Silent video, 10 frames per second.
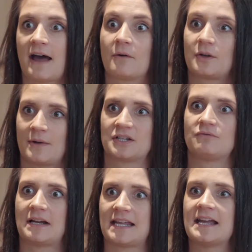how can you
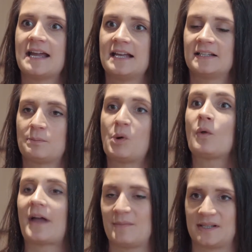actually really
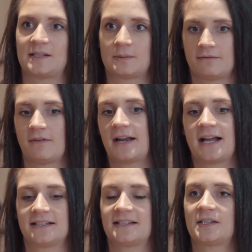support that business with
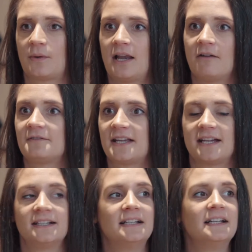finance? And so I loved
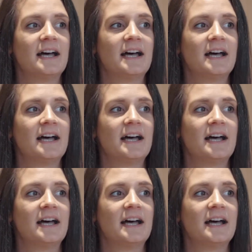it.